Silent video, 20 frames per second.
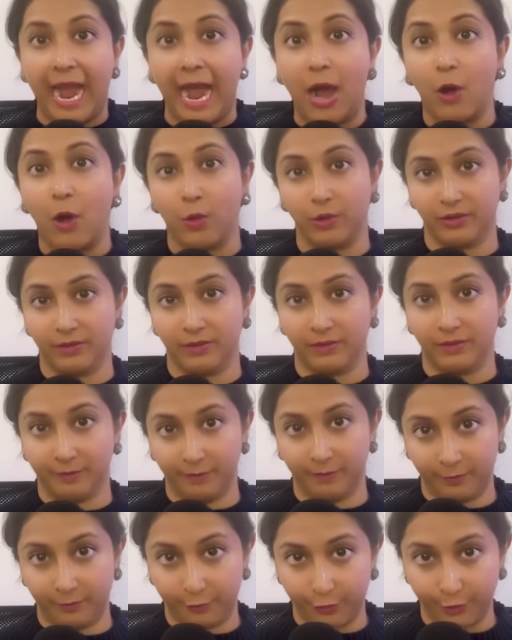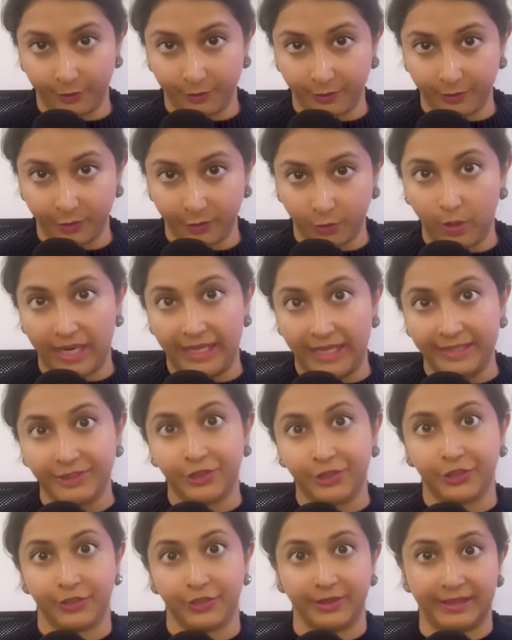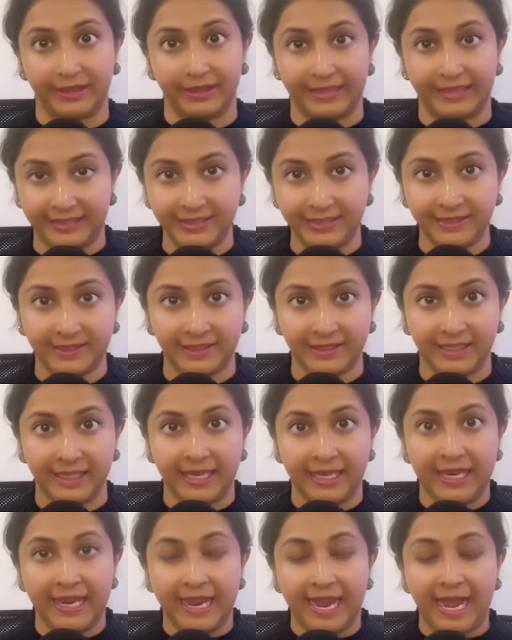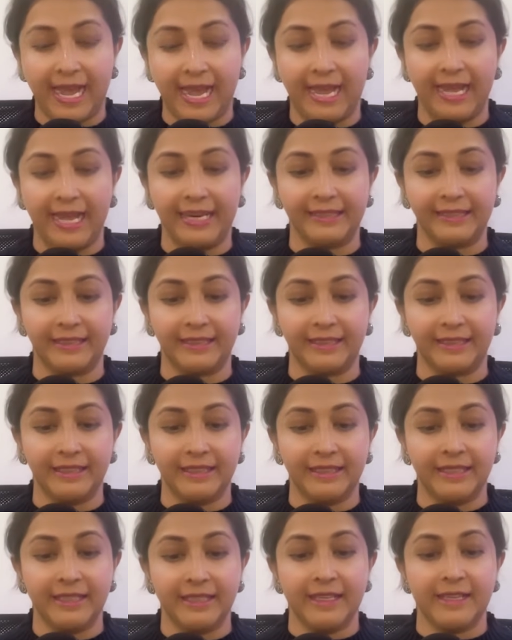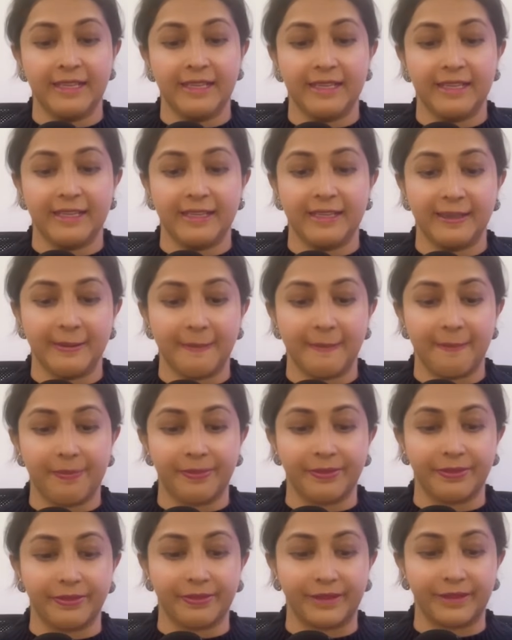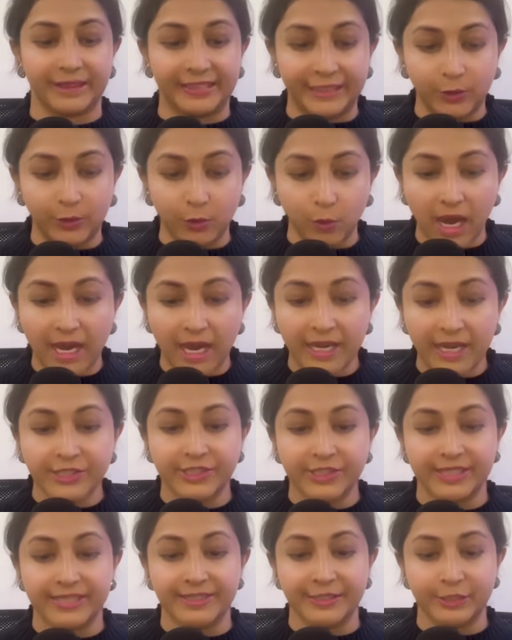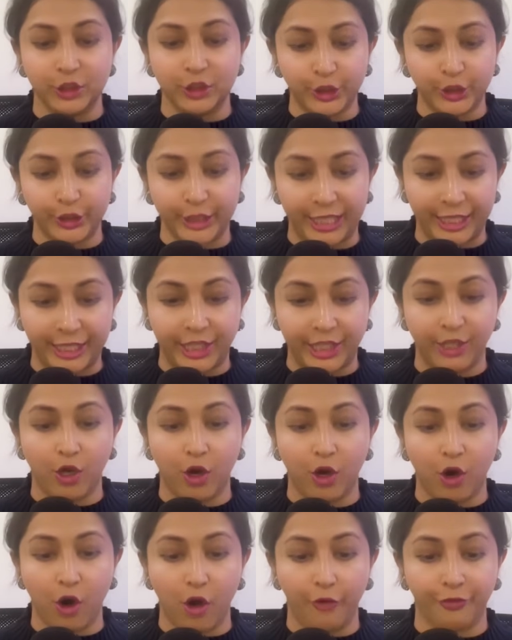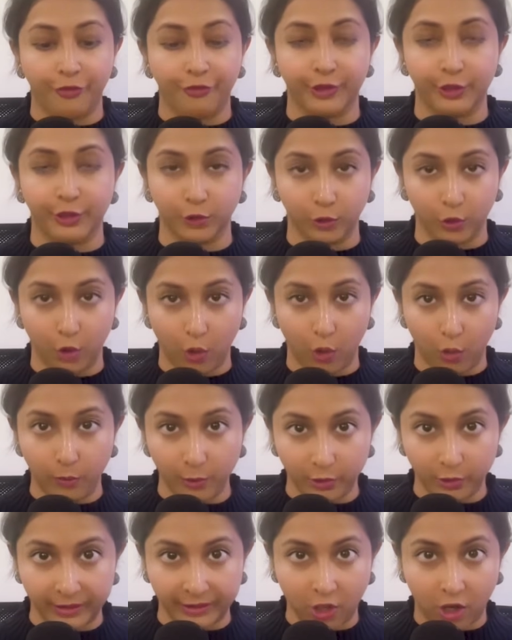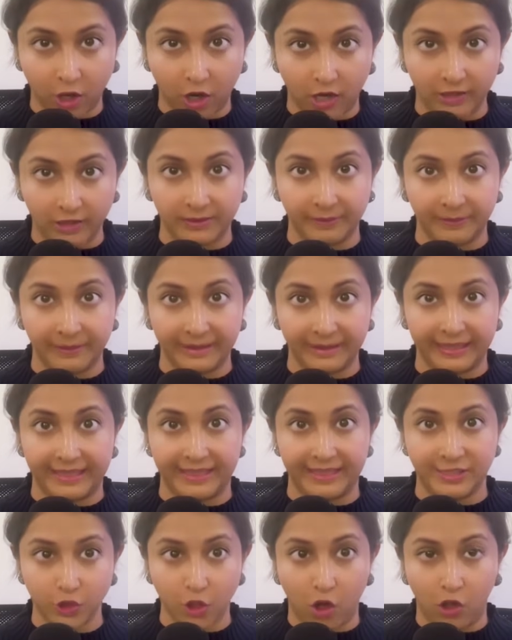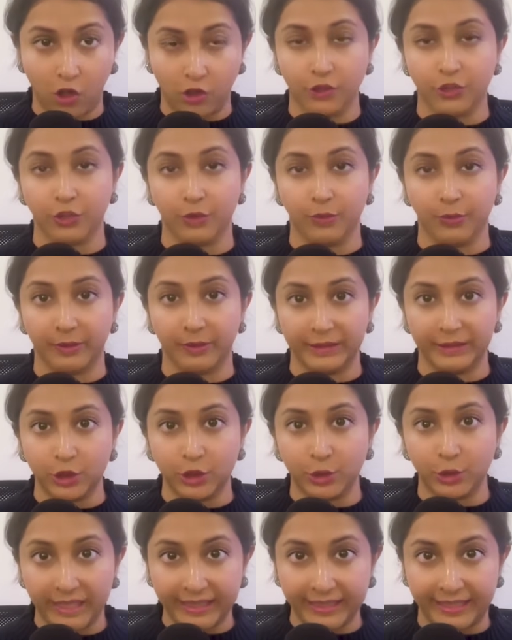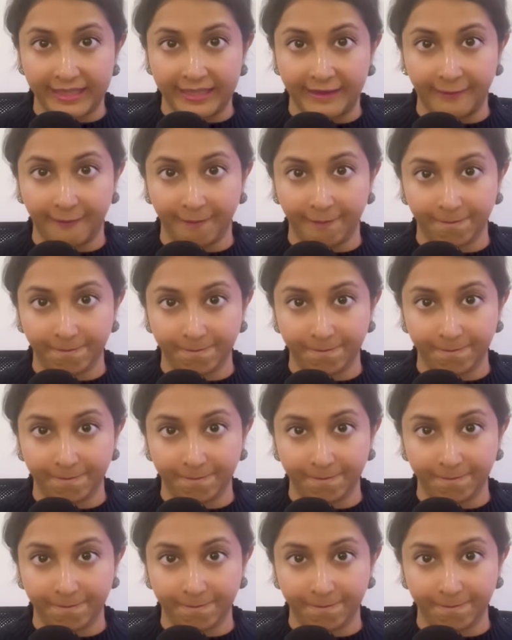out from the west to the east, and the US as a share of the global economy has also been shrinking.